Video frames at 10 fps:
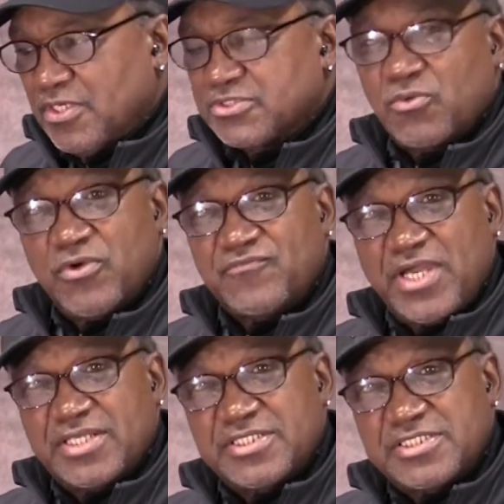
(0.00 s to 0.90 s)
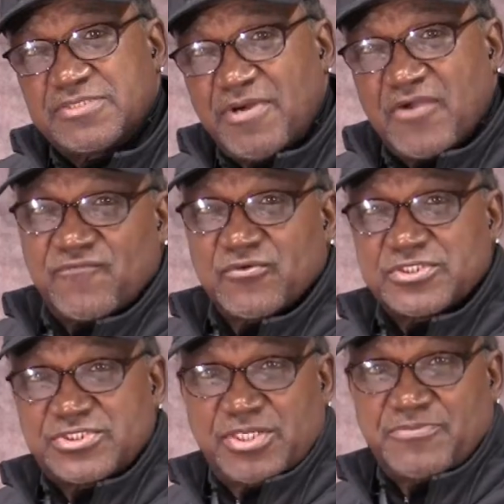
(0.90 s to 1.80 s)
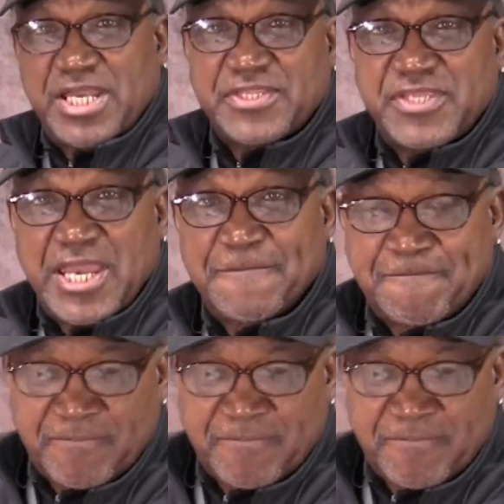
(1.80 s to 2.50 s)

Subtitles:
So with that, this is my first attempt at that.